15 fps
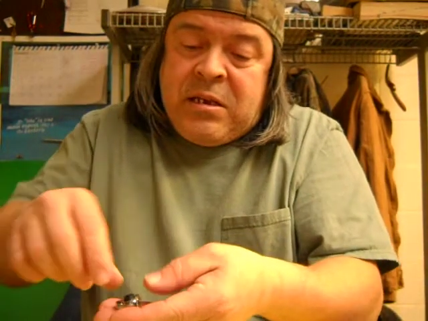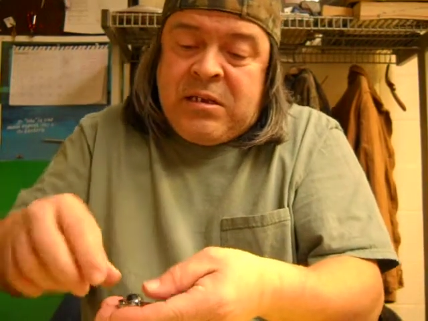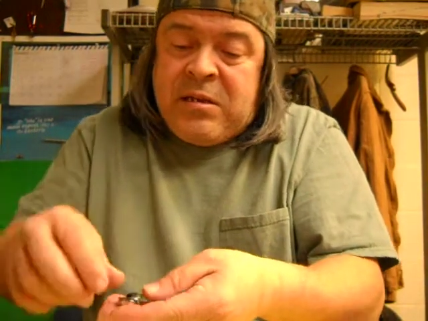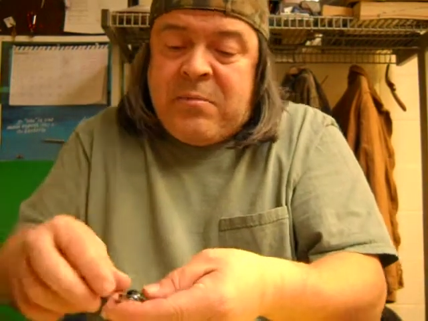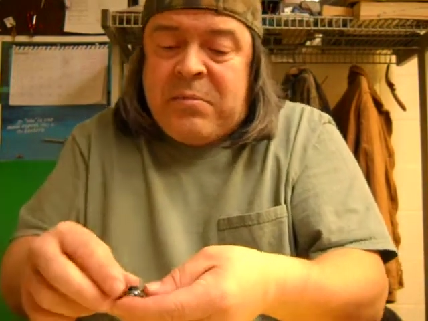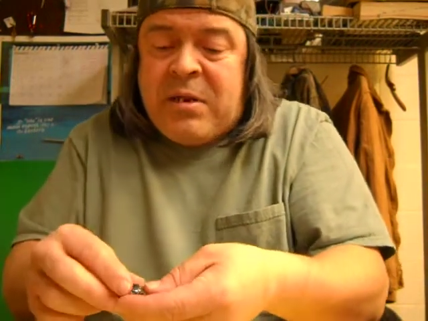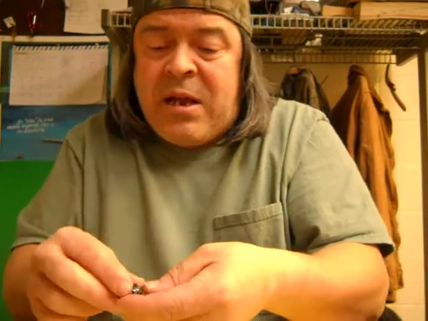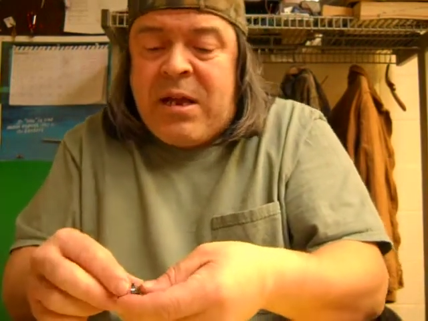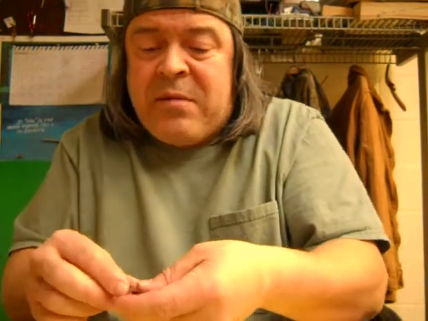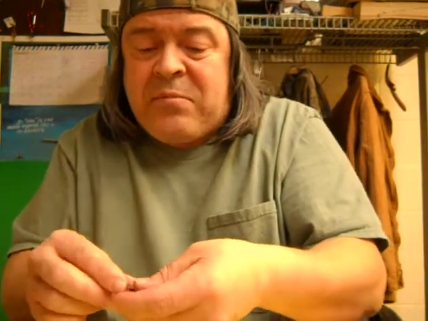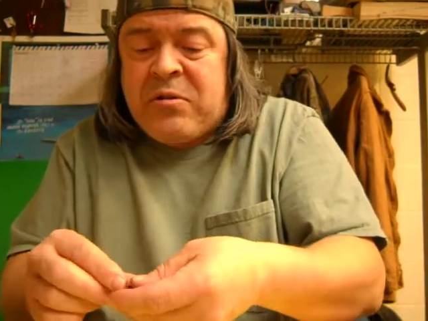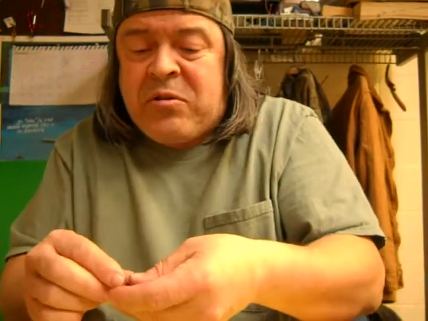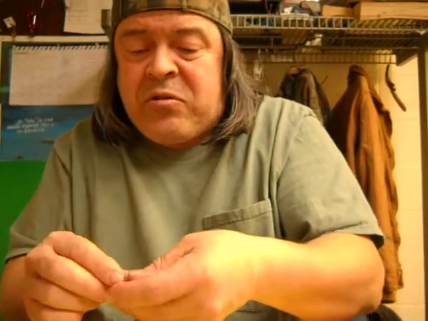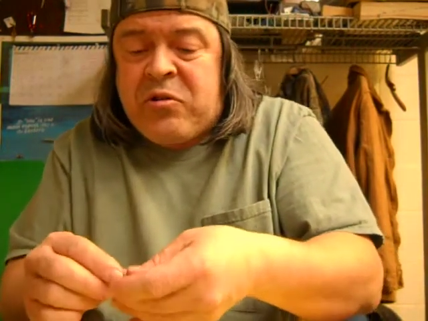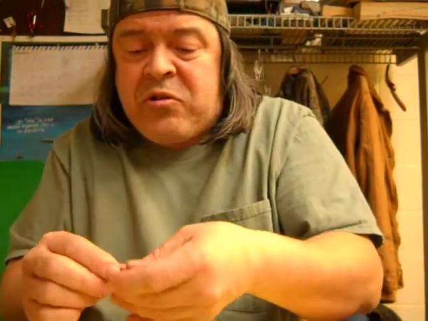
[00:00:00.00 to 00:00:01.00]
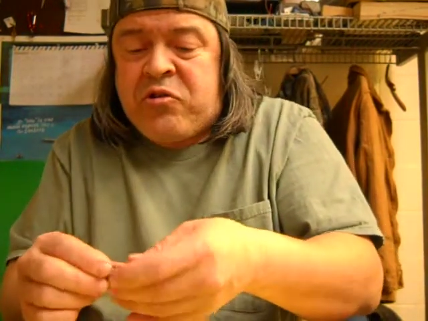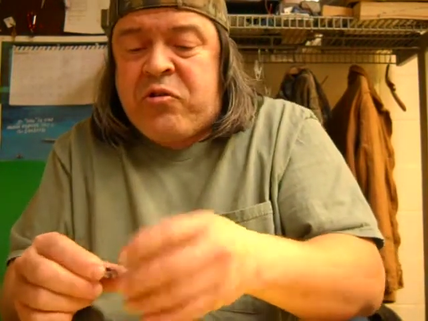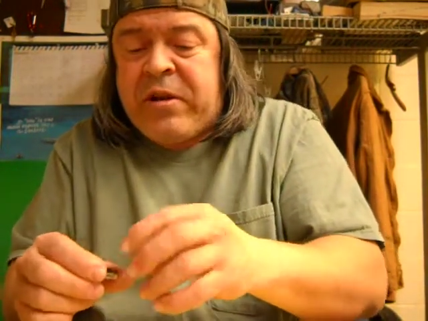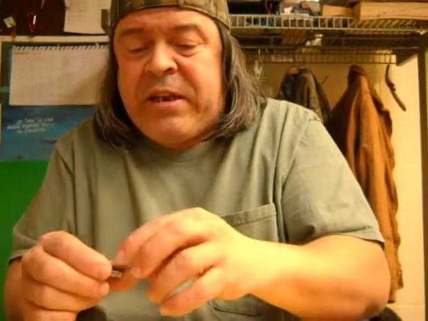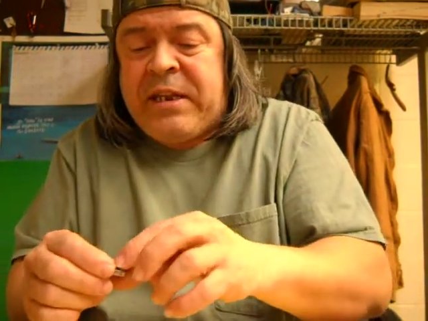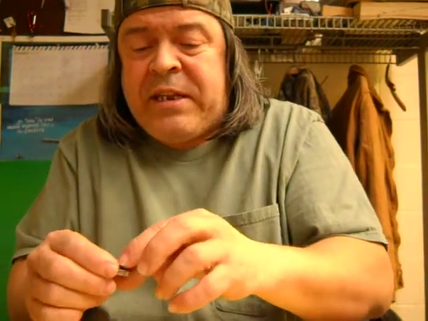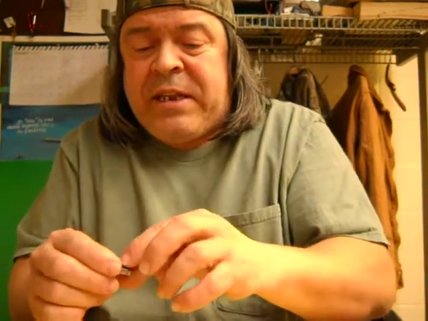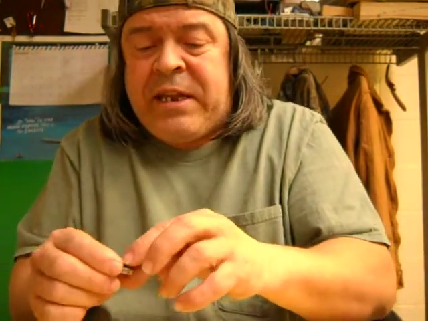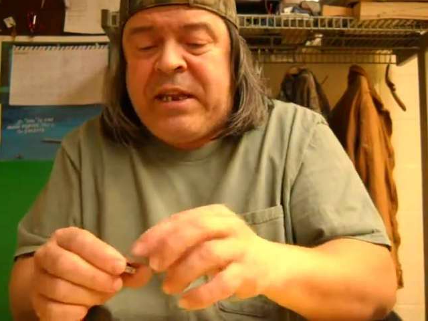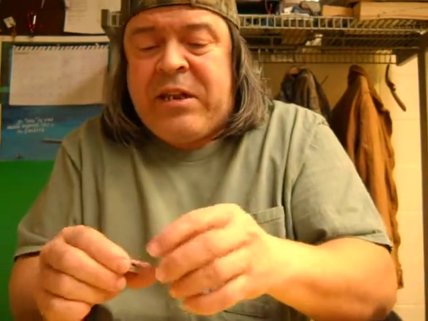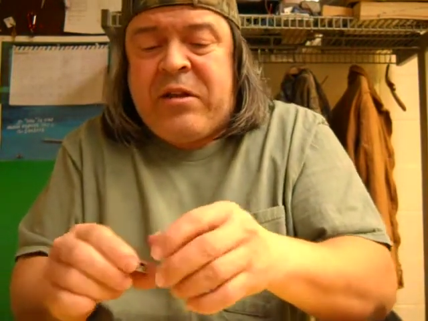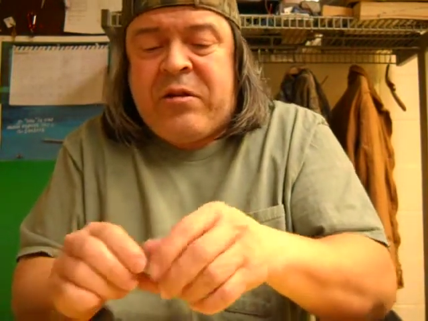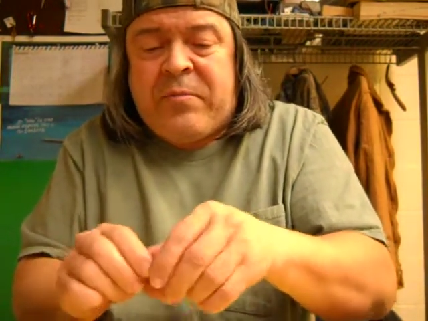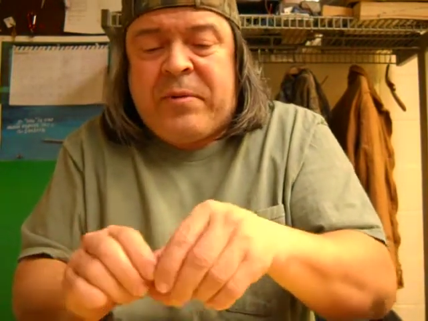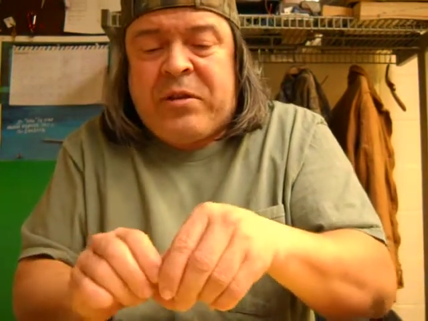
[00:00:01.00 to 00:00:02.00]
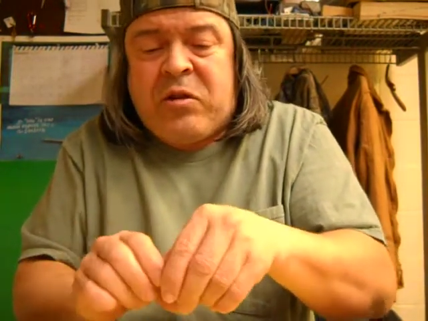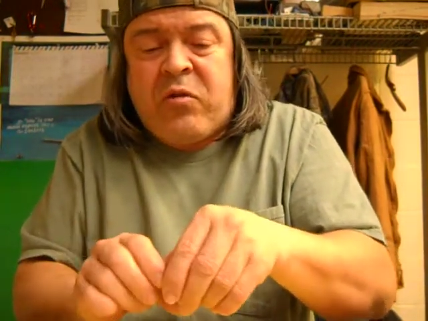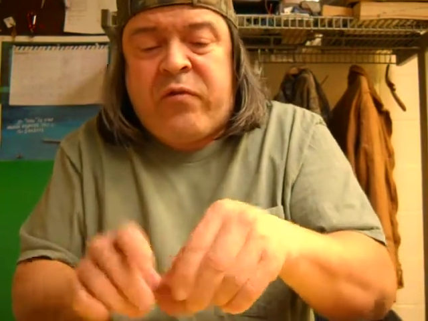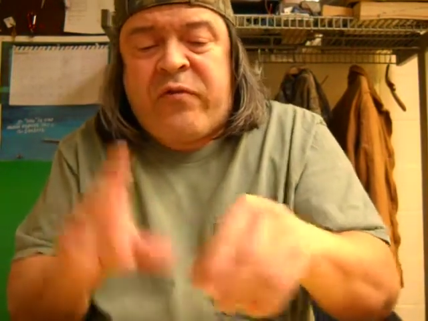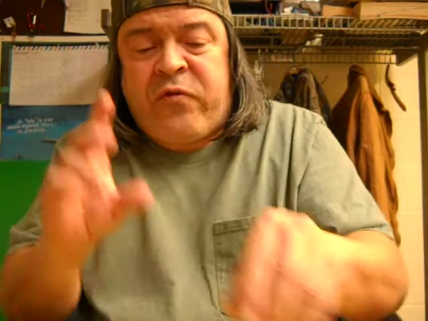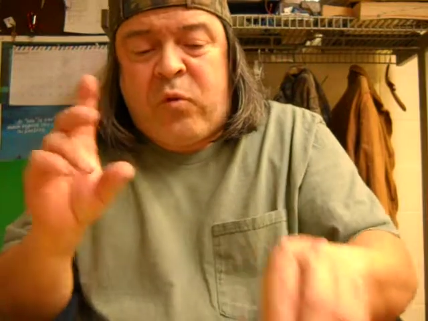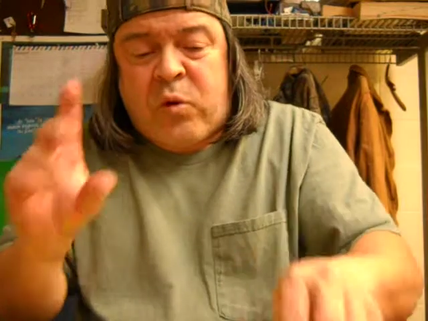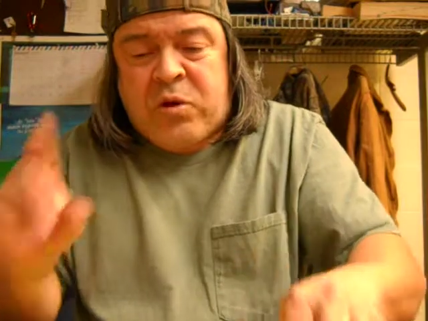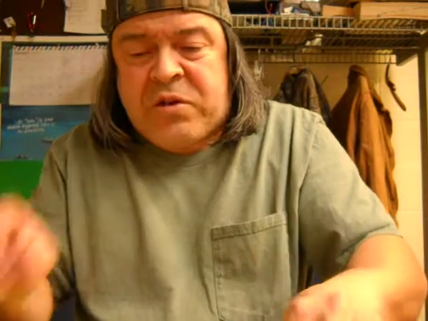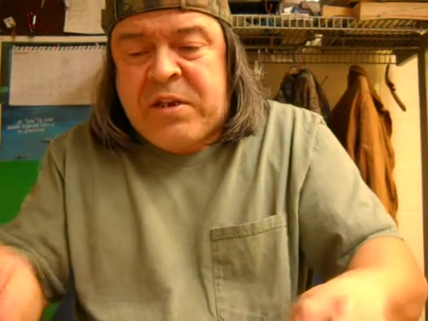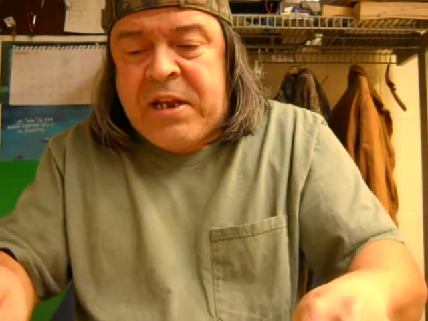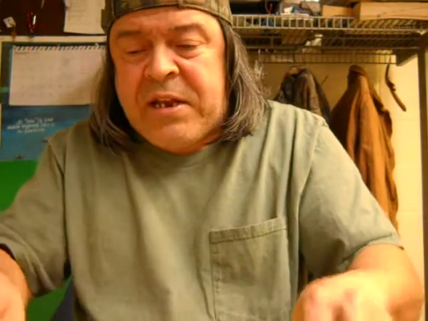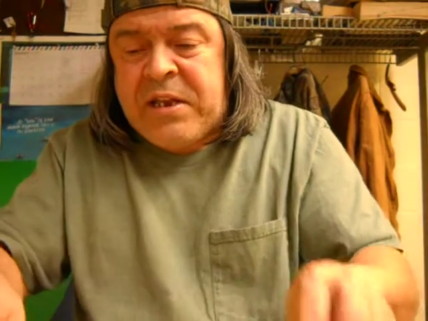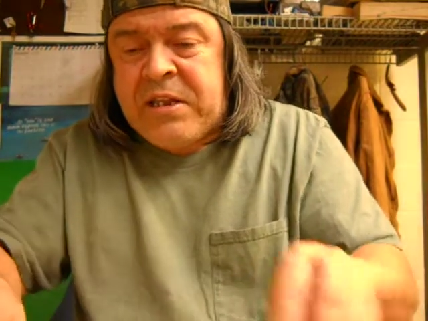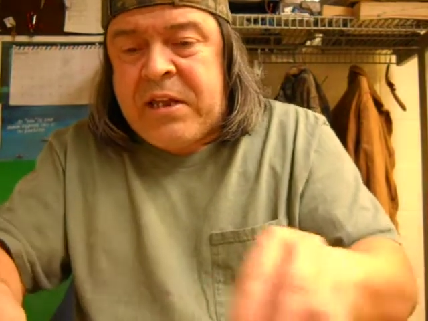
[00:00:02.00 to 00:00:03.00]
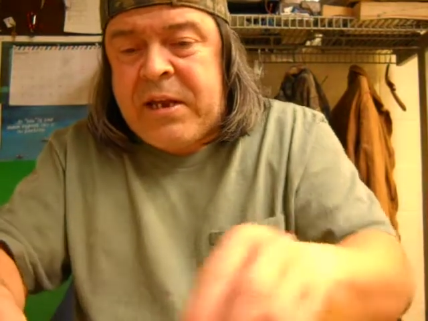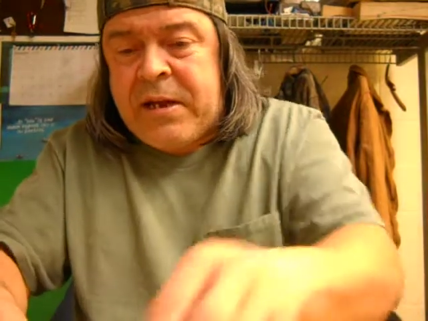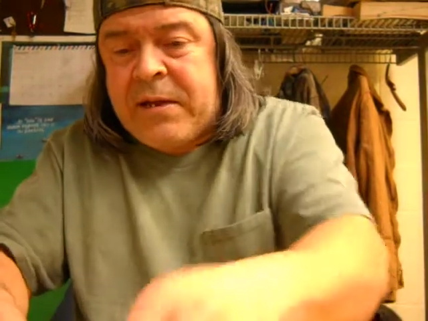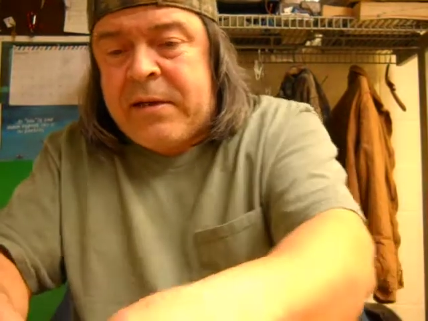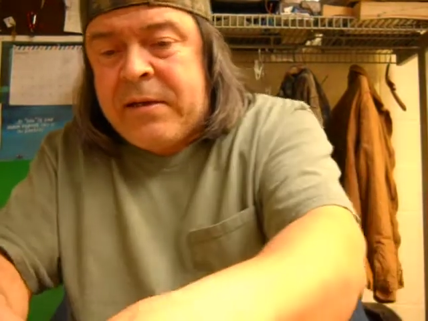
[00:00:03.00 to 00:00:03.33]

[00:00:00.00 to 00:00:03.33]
Sometimes they're tricky to get in there, but don't force anything.